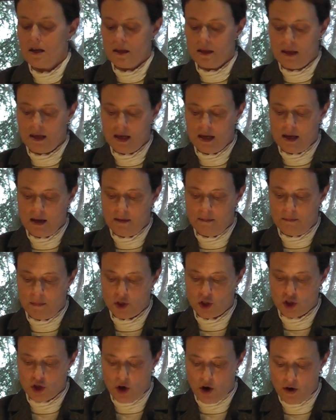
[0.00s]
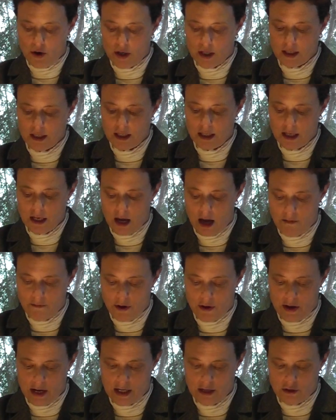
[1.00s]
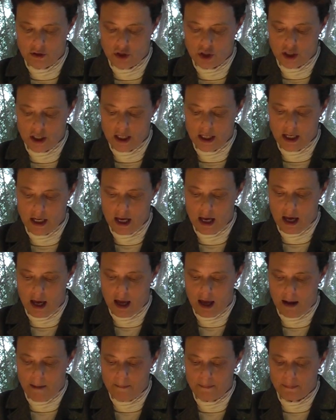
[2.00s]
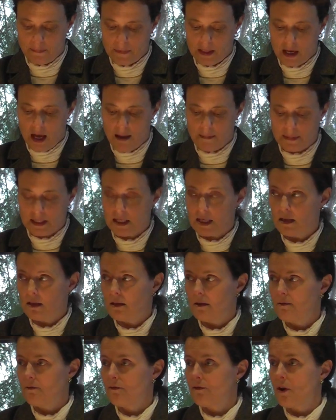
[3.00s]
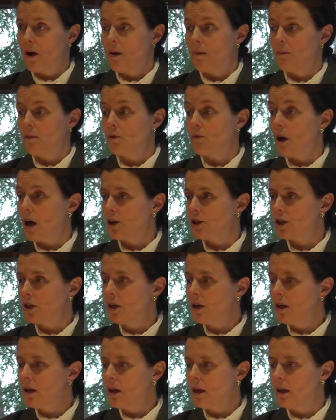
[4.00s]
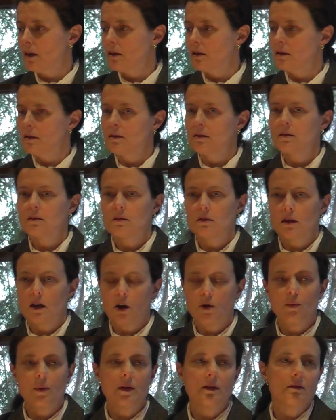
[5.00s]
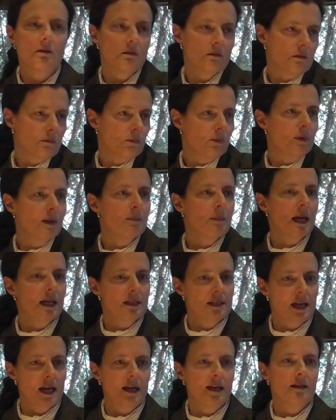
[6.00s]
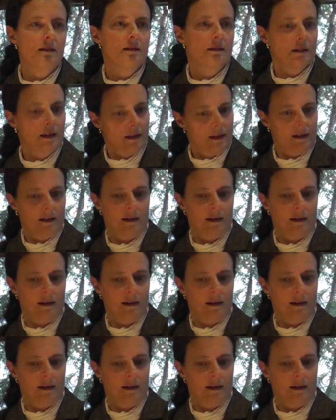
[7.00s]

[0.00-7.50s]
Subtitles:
The majority of our energy comes in from Russia, and we maintain